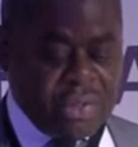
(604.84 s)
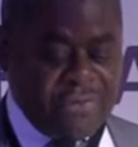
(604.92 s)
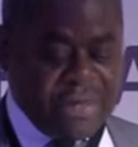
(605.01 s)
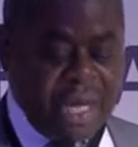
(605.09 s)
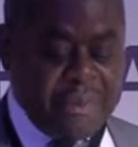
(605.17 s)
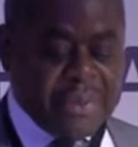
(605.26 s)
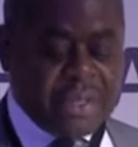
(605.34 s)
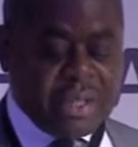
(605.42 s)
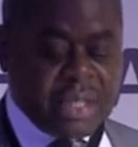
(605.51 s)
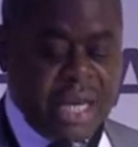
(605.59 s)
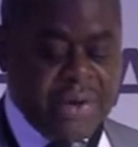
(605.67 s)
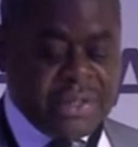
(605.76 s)
of capital
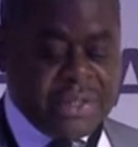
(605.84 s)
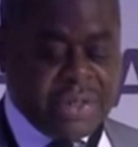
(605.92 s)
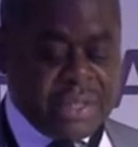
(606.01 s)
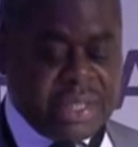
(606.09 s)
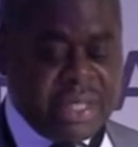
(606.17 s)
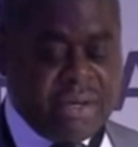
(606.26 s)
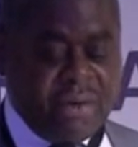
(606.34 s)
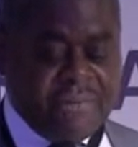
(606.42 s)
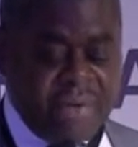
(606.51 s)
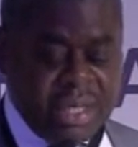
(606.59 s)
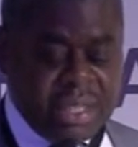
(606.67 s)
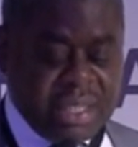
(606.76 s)
characteristic of
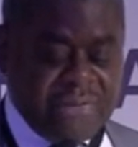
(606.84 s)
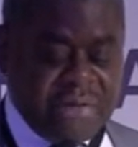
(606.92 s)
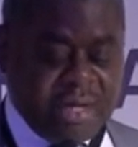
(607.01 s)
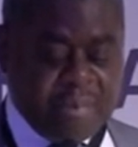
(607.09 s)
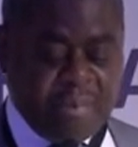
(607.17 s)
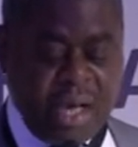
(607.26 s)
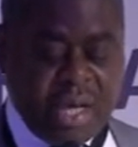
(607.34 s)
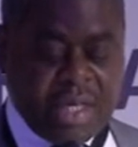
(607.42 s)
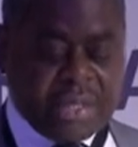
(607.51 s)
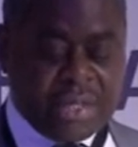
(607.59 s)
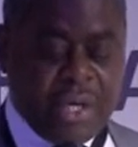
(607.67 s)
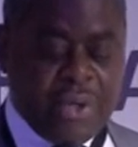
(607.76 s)
underdeveloped
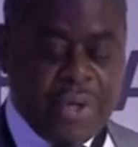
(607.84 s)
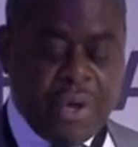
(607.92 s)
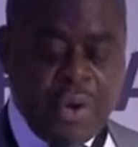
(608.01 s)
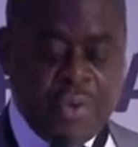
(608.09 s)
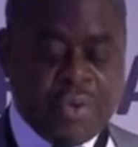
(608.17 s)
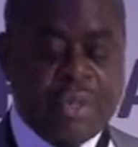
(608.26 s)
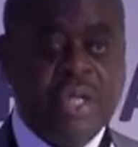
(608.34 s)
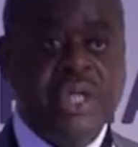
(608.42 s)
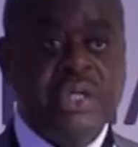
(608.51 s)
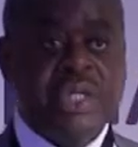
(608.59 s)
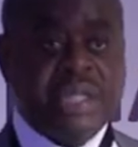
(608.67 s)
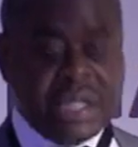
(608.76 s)
markets are known
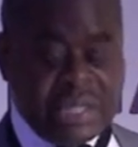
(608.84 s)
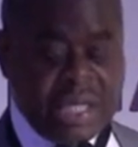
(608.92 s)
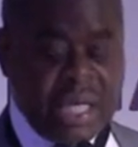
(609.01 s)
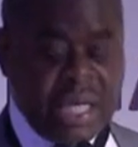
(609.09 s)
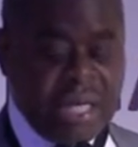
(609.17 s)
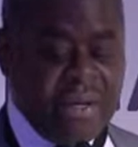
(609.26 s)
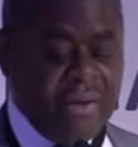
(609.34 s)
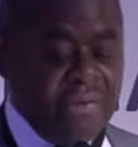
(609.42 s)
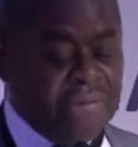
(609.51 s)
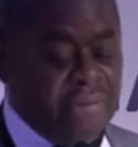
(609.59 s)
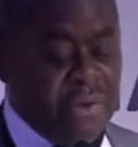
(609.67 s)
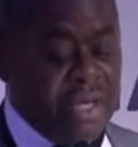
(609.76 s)
to deter
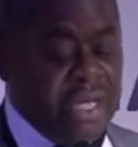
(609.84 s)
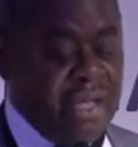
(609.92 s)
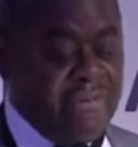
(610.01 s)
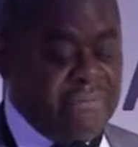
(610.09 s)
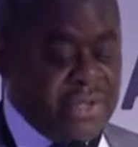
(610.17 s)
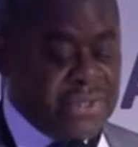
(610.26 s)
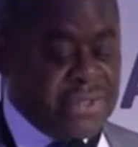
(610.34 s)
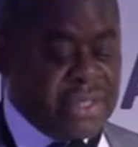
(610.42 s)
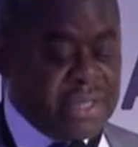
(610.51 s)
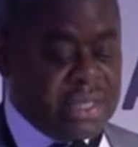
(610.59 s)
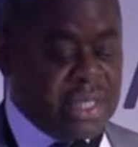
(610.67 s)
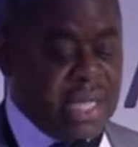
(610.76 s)
foreign
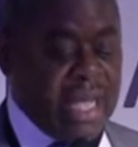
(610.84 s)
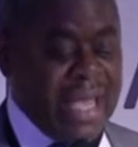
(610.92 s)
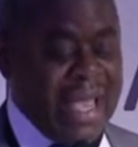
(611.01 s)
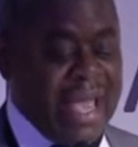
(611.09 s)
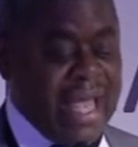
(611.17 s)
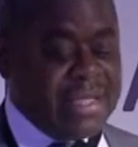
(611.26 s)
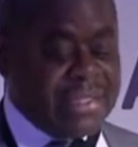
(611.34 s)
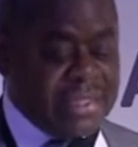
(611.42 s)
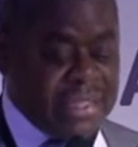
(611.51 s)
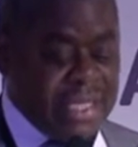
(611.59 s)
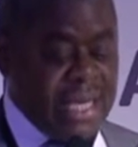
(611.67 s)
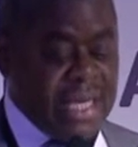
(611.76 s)
investors and
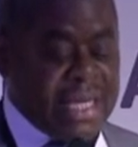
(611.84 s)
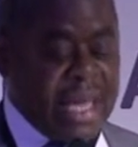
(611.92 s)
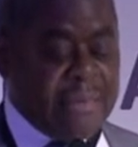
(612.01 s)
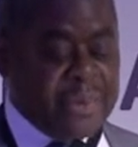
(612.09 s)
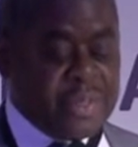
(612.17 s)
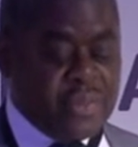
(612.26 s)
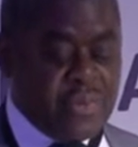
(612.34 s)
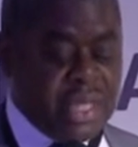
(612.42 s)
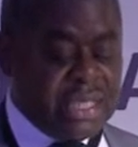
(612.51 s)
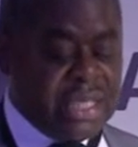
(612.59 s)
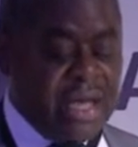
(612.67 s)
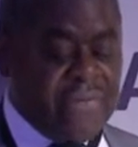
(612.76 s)
steer capital
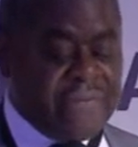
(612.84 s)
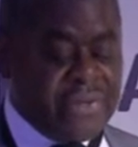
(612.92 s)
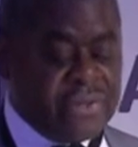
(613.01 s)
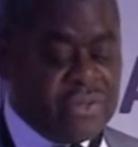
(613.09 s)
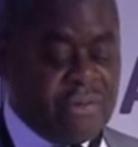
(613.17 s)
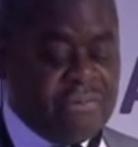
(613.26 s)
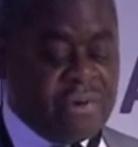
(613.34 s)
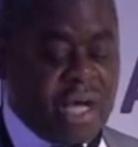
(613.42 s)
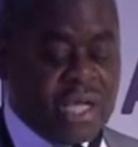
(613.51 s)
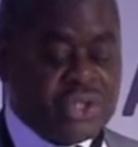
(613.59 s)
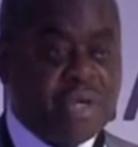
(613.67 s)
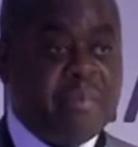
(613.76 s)
raising efforts of
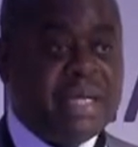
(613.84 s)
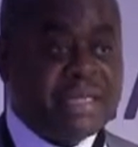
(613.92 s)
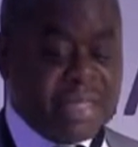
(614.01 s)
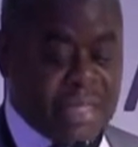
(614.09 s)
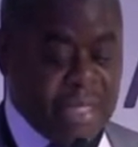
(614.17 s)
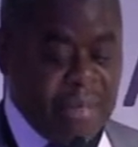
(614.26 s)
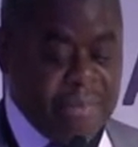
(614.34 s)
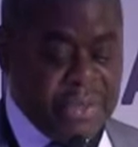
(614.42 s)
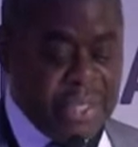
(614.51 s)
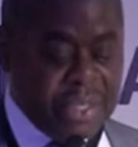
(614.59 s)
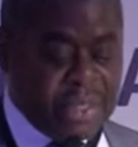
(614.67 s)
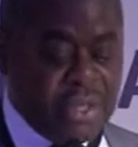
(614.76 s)
large domestic
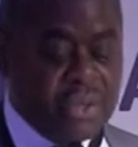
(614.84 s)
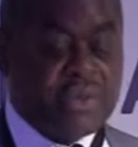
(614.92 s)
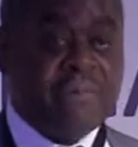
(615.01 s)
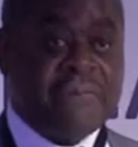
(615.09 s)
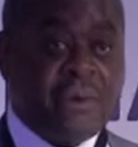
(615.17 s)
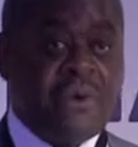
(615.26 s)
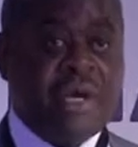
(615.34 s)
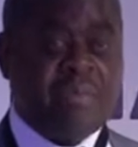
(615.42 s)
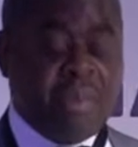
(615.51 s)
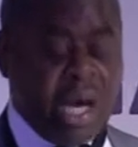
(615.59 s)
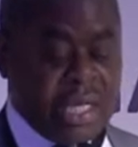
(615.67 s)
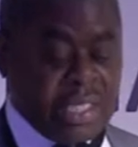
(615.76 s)
companies to foreign
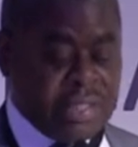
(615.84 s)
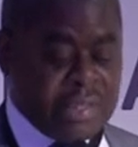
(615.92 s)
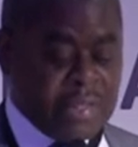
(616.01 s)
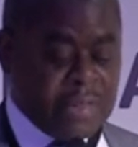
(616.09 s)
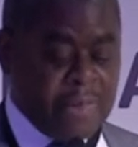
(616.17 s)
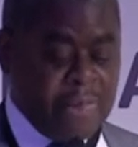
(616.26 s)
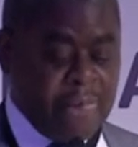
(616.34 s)
markets.